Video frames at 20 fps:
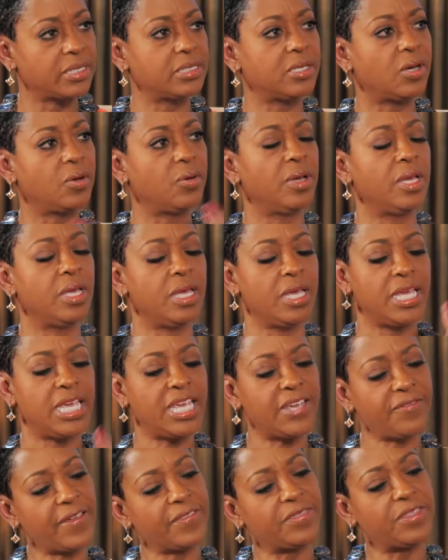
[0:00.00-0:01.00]
So
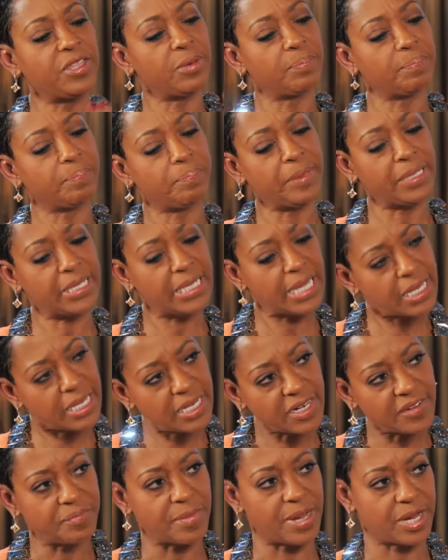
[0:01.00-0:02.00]
if at the
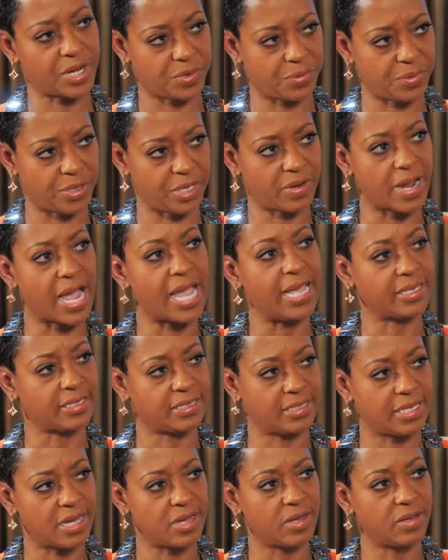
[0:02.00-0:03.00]
beginning of my career I
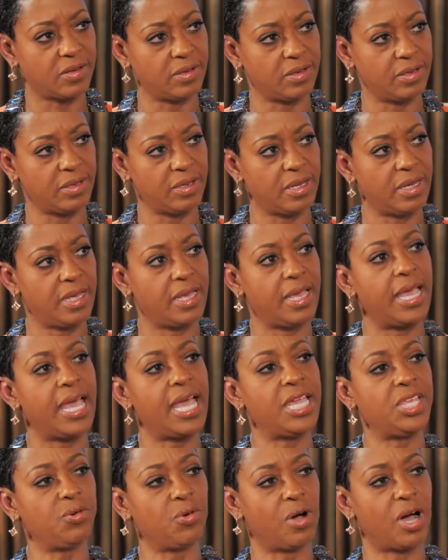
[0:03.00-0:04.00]
excel,
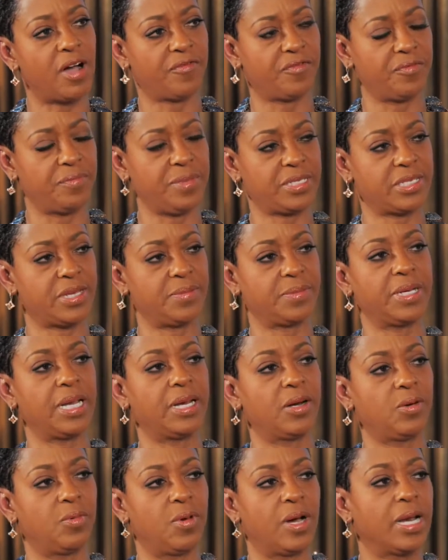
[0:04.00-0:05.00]
and you offer me something I
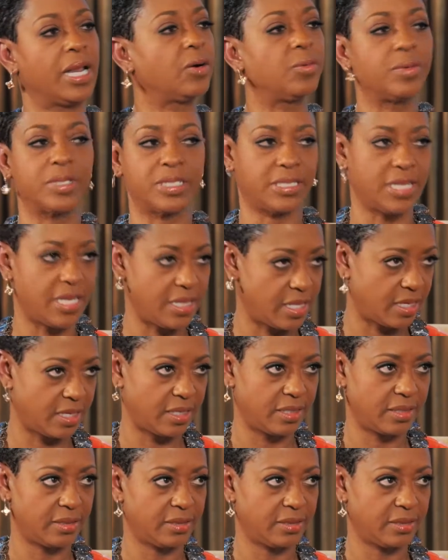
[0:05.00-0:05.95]
don't want to stay there.